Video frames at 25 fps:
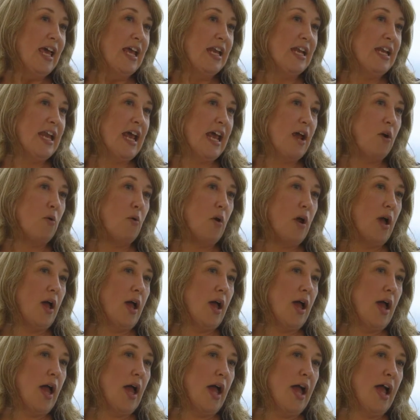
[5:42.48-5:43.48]
Now,
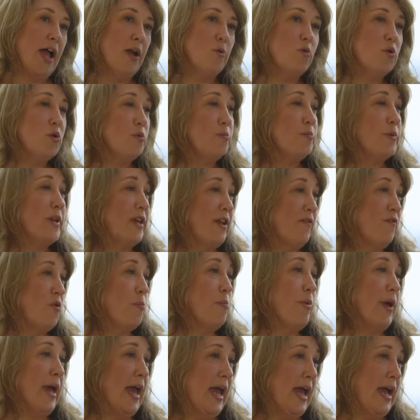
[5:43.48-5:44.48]
I will give
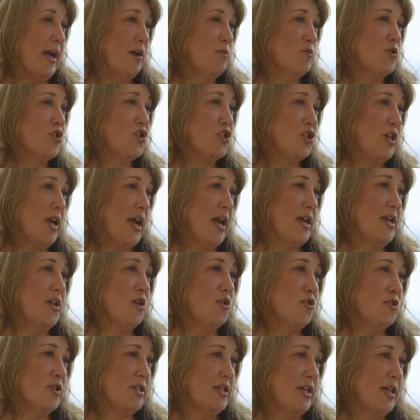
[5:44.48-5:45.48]
£1 to any
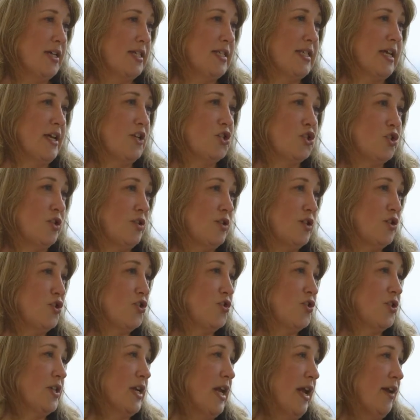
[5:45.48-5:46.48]
organisation that
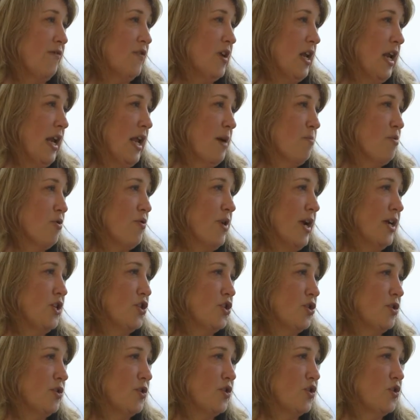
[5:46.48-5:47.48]
doesn't have
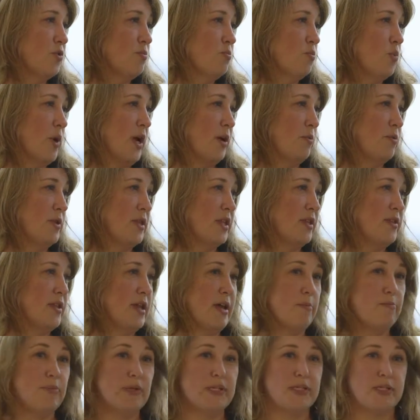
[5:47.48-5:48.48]
collaboration somewhere within
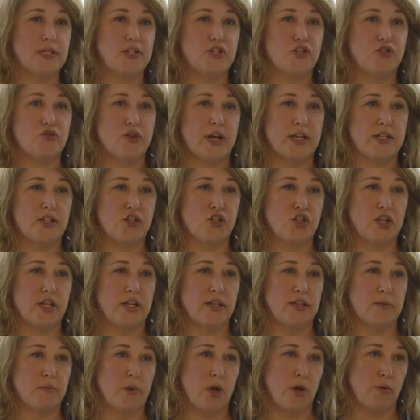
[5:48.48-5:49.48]
their business strategy
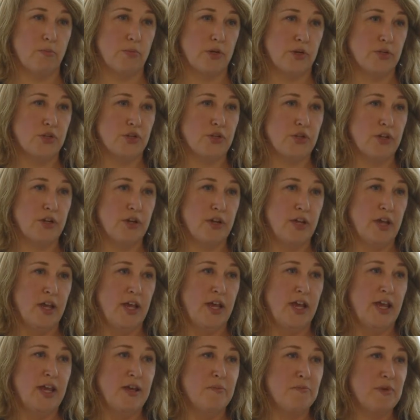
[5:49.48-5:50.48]
at the moment,
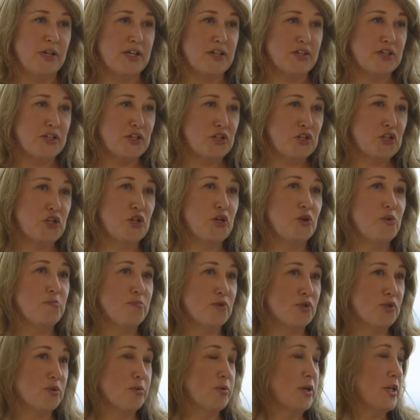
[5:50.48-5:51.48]
because the two
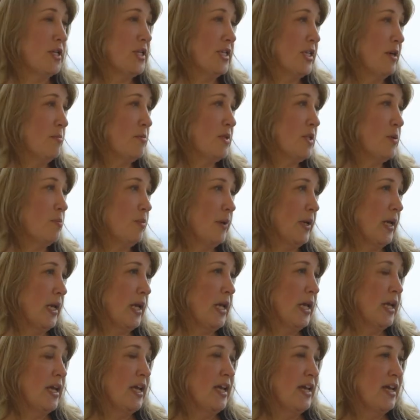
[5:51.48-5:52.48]
buzzwords seem to
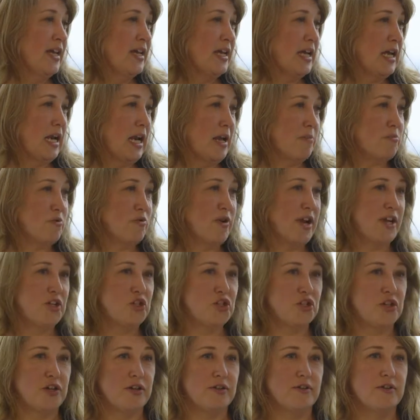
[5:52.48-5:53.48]
be
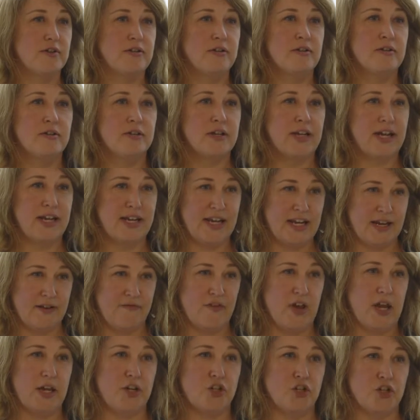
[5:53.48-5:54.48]
collaboration and
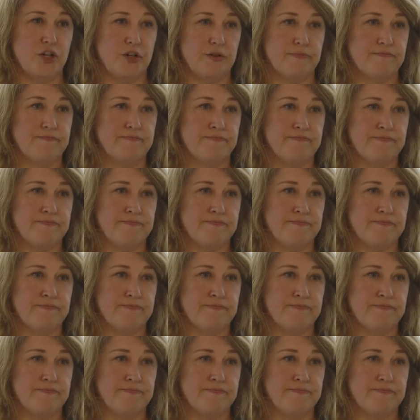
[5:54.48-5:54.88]
innovation.